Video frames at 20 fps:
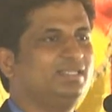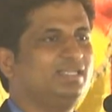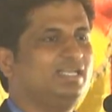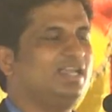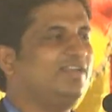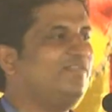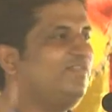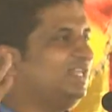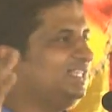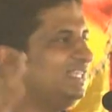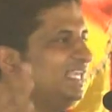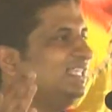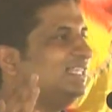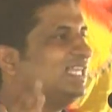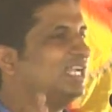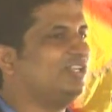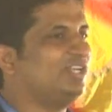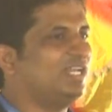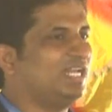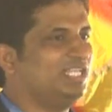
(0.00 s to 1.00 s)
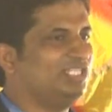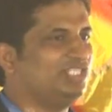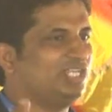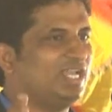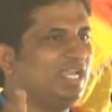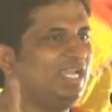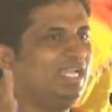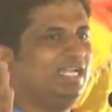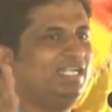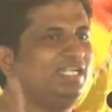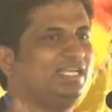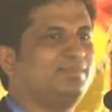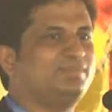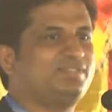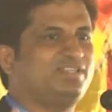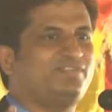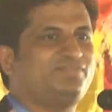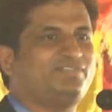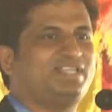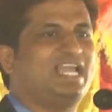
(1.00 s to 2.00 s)
Everything that you're enjoying in terms
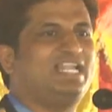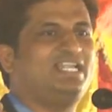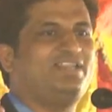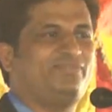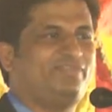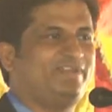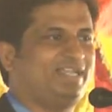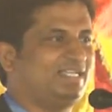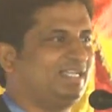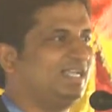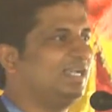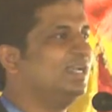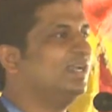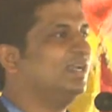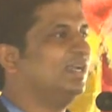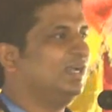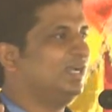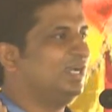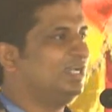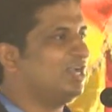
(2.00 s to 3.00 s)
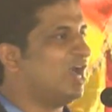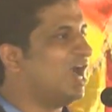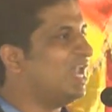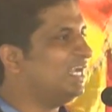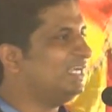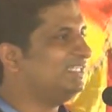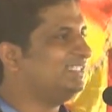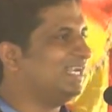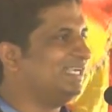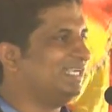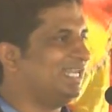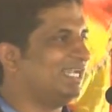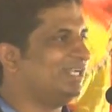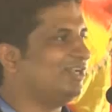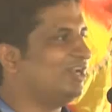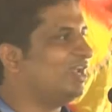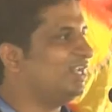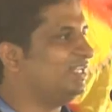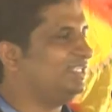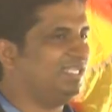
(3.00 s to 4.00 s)
of scientific knowledge and
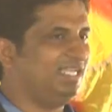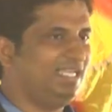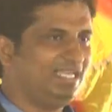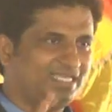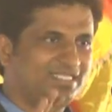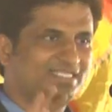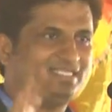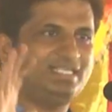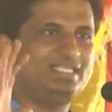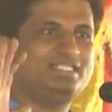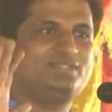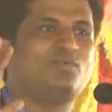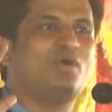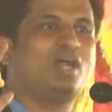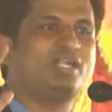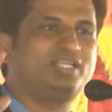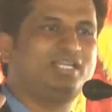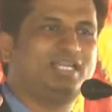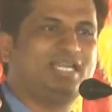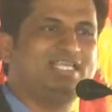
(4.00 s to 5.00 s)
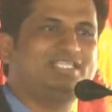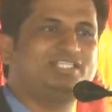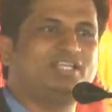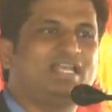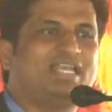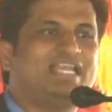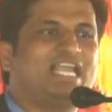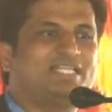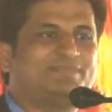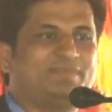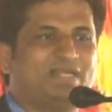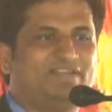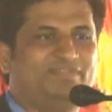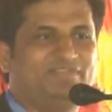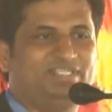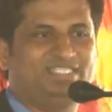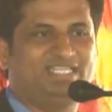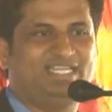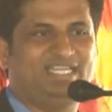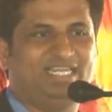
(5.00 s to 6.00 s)
technology is what you're enjoying as part of
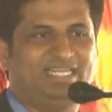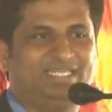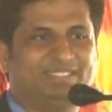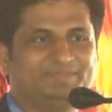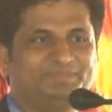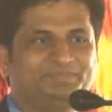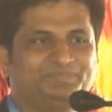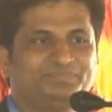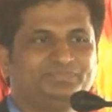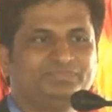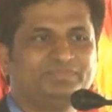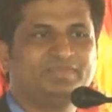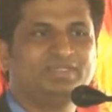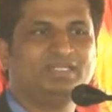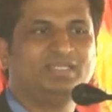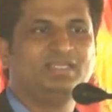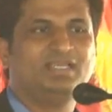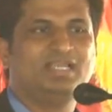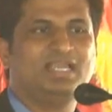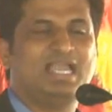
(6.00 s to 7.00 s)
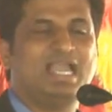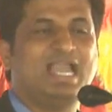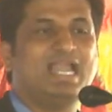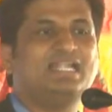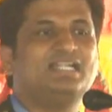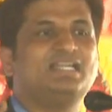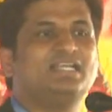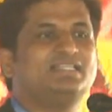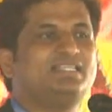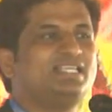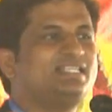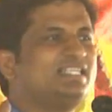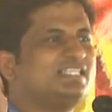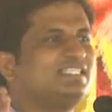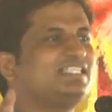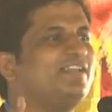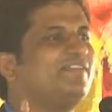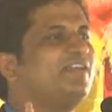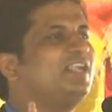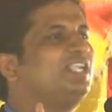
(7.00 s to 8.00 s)
engineering. And this is
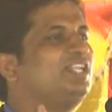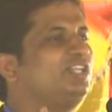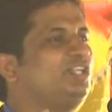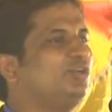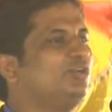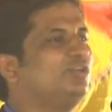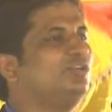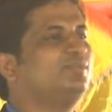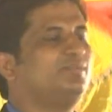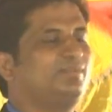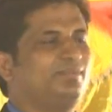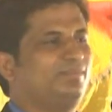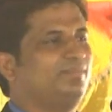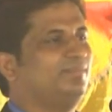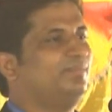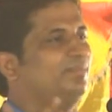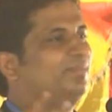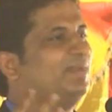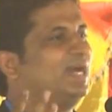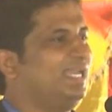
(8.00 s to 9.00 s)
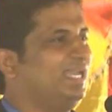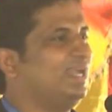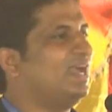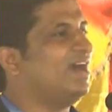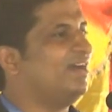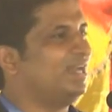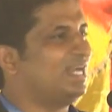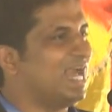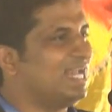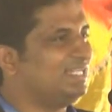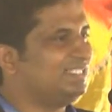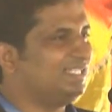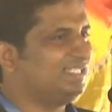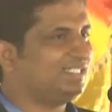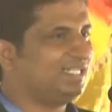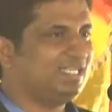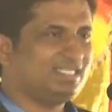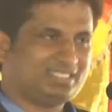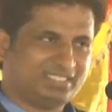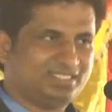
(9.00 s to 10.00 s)
given to you by our
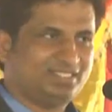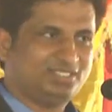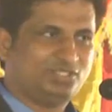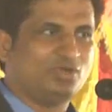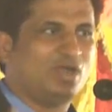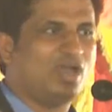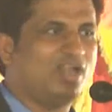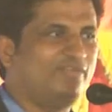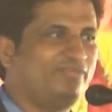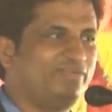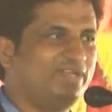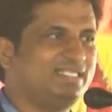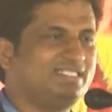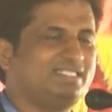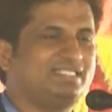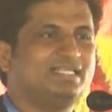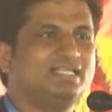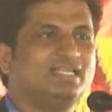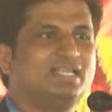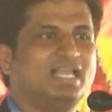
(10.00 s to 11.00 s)
ancestors, to all of us.